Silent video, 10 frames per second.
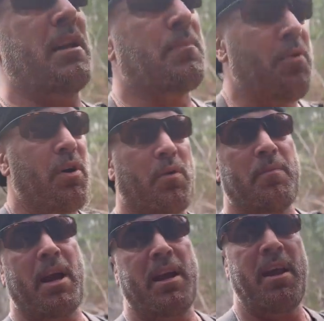the point where,
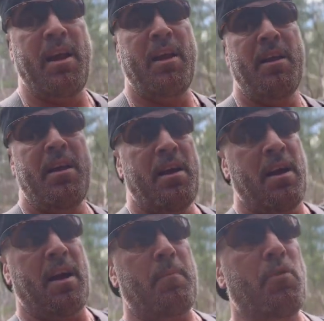man,
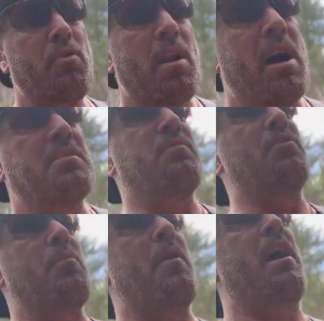I brutalize them
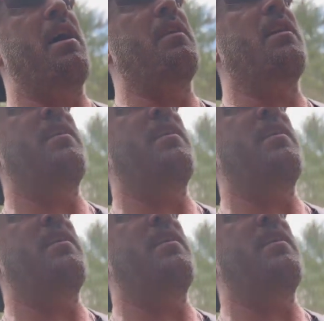so bad that